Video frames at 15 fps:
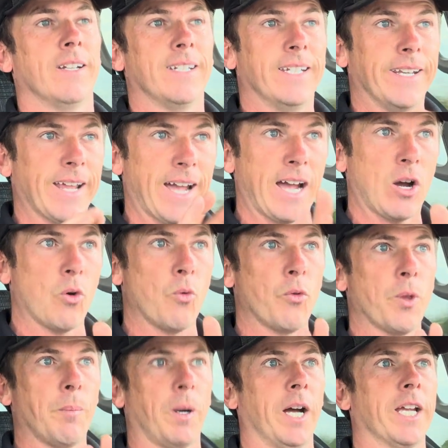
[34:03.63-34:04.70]
now
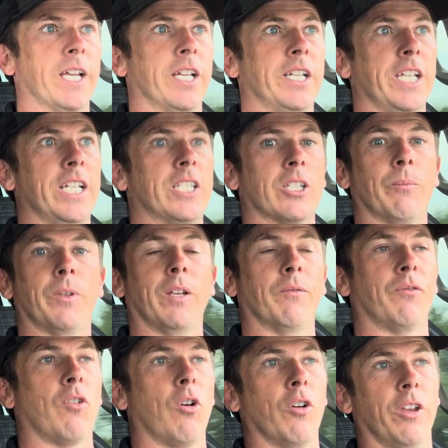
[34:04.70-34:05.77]
the bike needs something
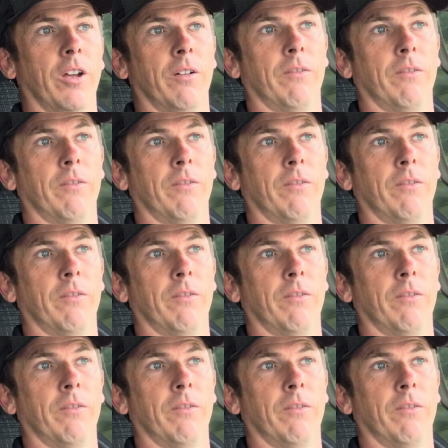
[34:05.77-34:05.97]
from you.